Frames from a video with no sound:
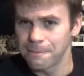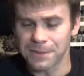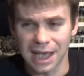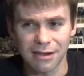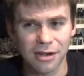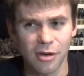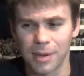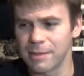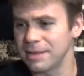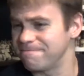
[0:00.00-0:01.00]
I don't know.
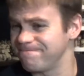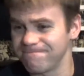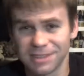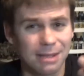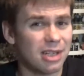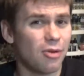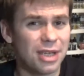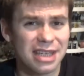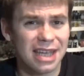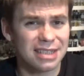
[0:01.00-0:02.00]
Maybe let me know
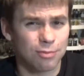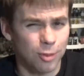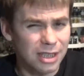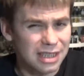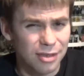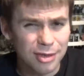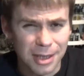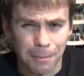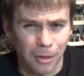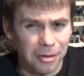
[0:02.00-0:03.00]
what you guys really use
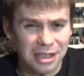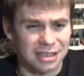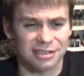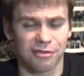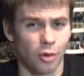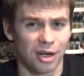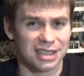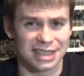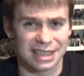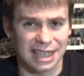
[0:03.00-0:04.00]
the Proteus for.
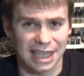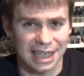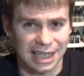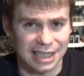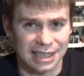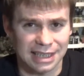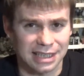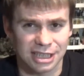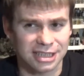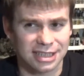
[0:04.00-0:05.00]
Is
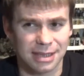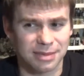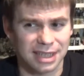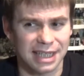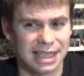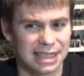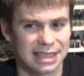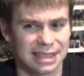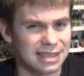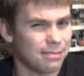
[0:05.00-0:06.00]
it just seems like
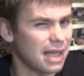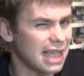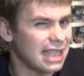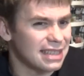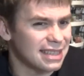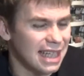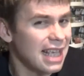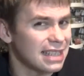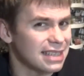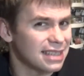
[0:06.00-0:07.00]
it doesn't make any
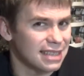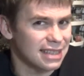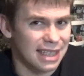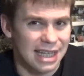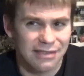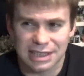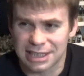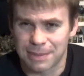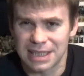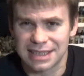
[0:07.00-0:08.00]
sense. It's kind of
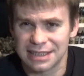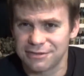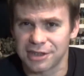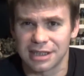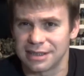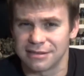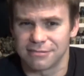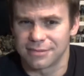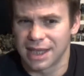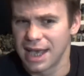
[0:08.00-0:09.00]
expensive and
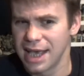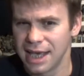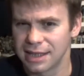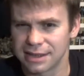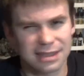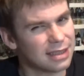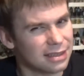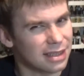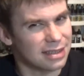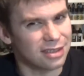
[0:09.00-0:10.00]

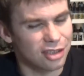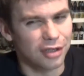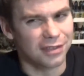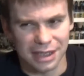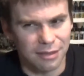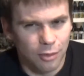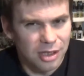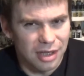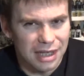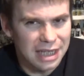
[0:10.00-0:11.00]
doesn't serve
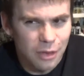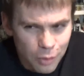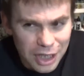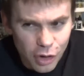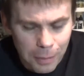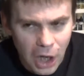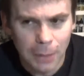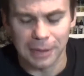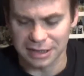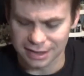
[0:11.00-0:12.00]
any real
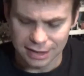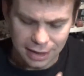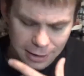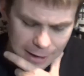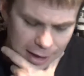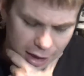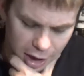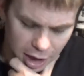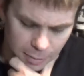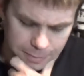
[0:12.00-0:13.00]
purpose.
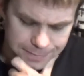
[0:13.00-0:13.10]
The